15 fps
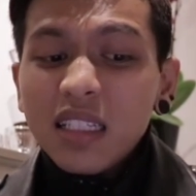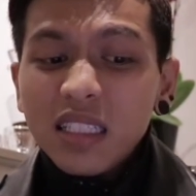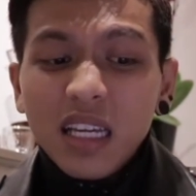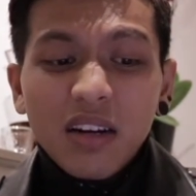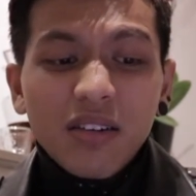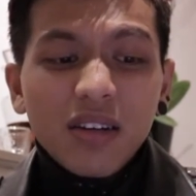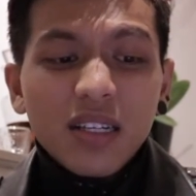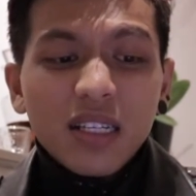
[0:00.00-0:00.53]

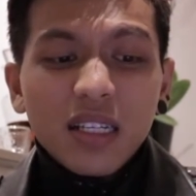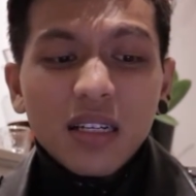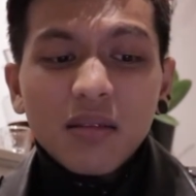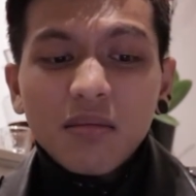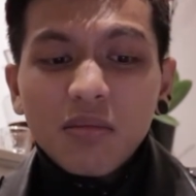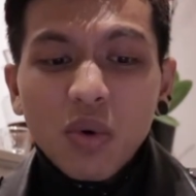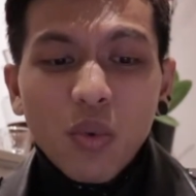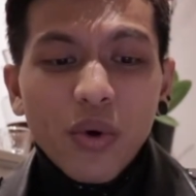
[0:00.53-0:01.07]

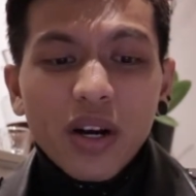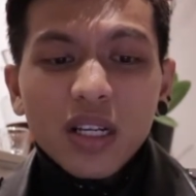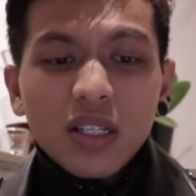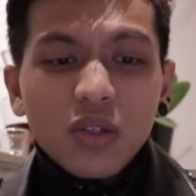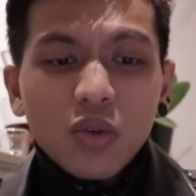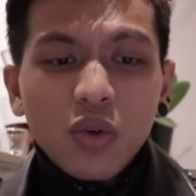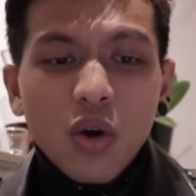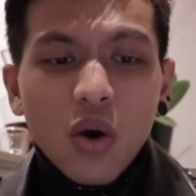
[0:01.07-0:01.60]
Terrorism, where is
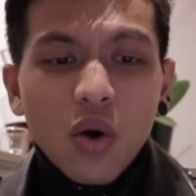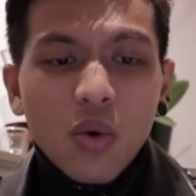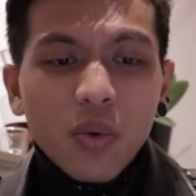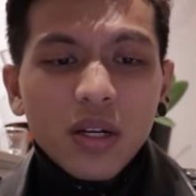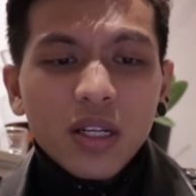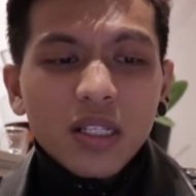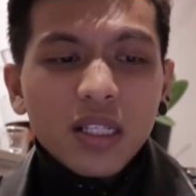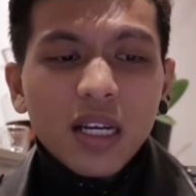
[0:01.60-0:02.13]
to go,
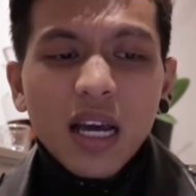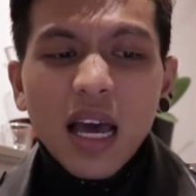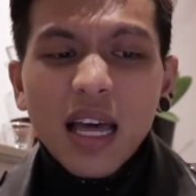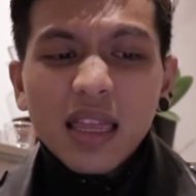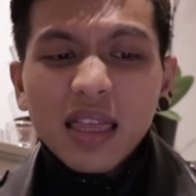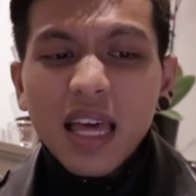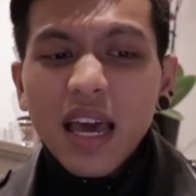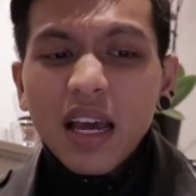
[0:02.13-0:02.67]
where is the
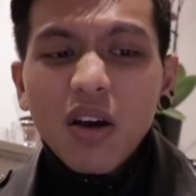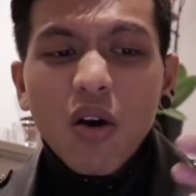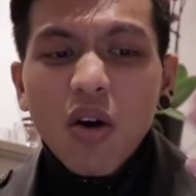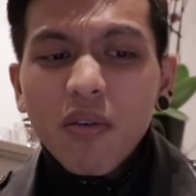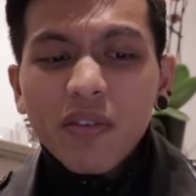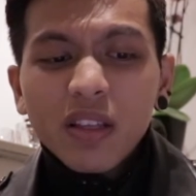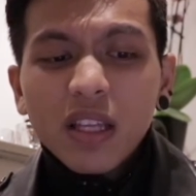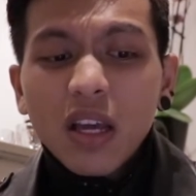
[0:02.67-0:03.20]
attack,
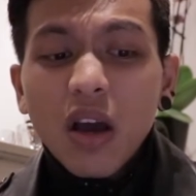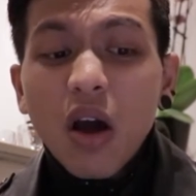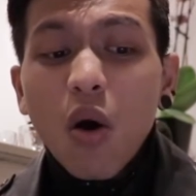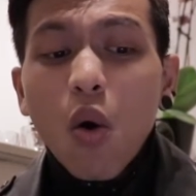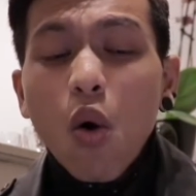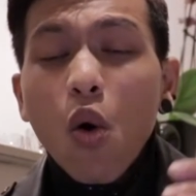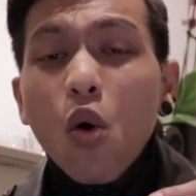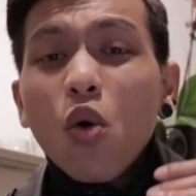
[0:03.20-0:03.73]
everything,
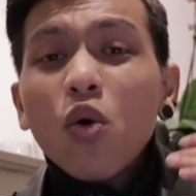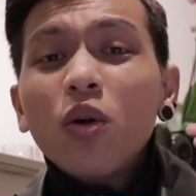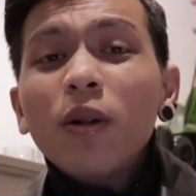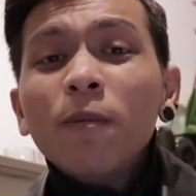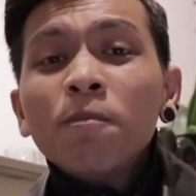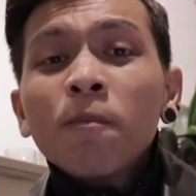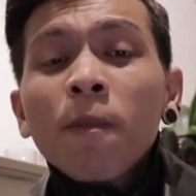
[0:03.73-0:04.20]
all